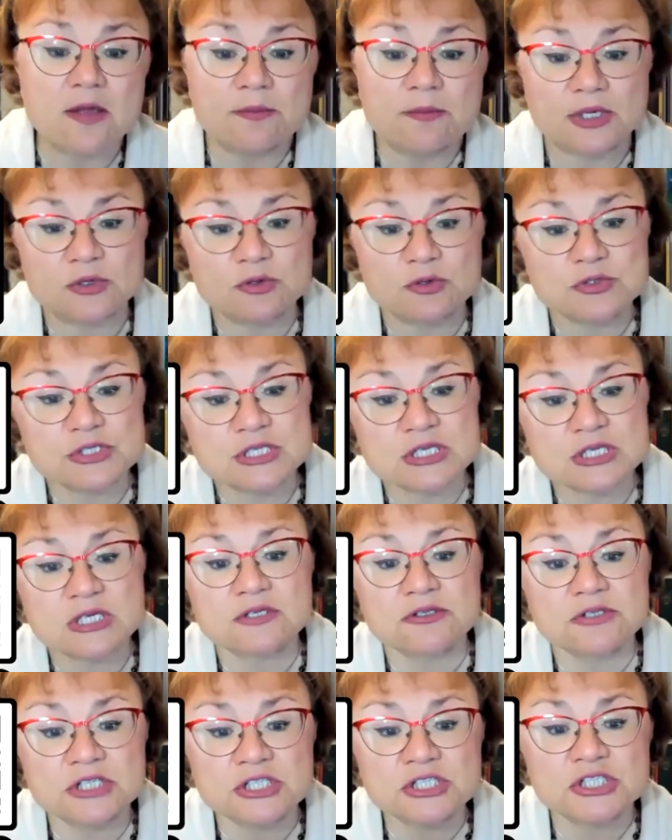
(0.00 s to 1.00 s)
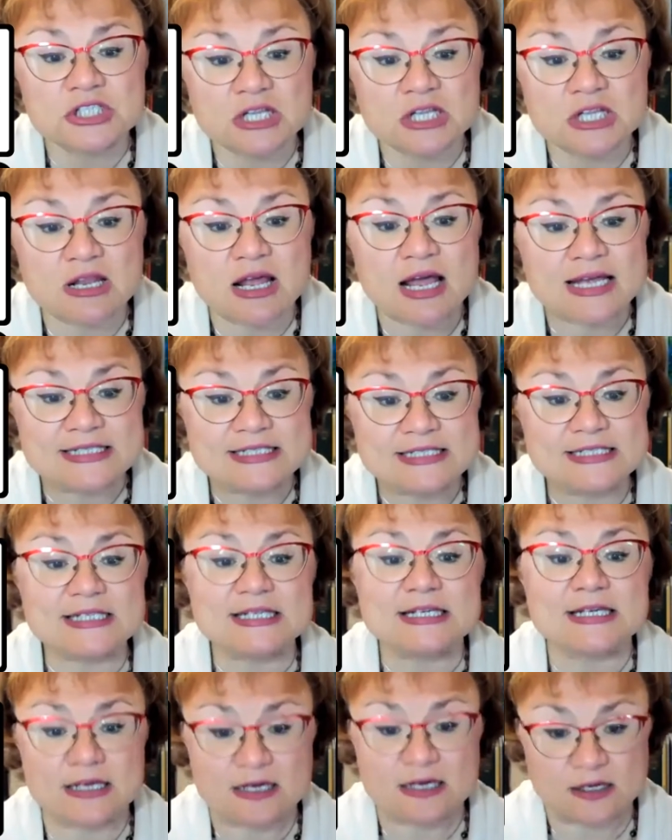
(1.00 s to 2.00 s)
because the original
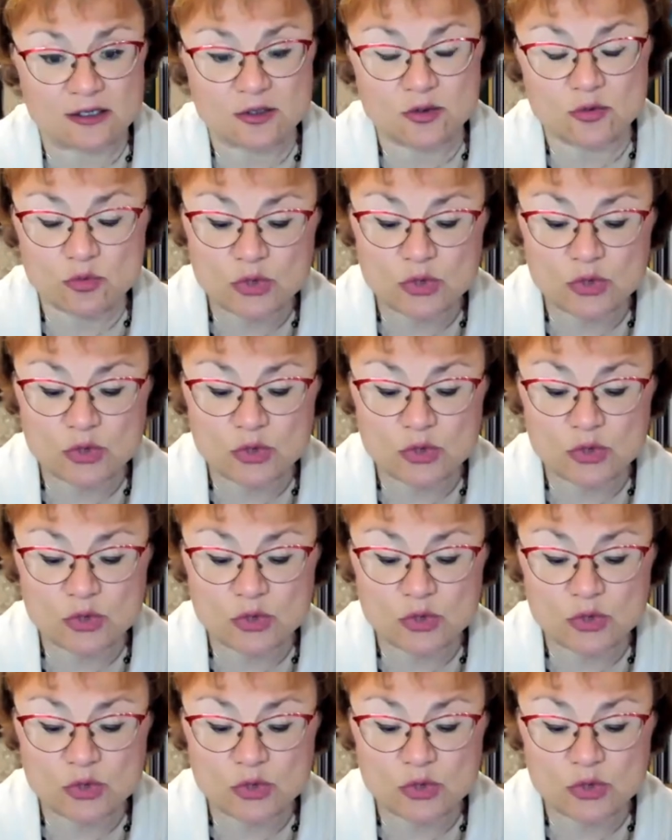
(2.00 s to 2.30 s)
idea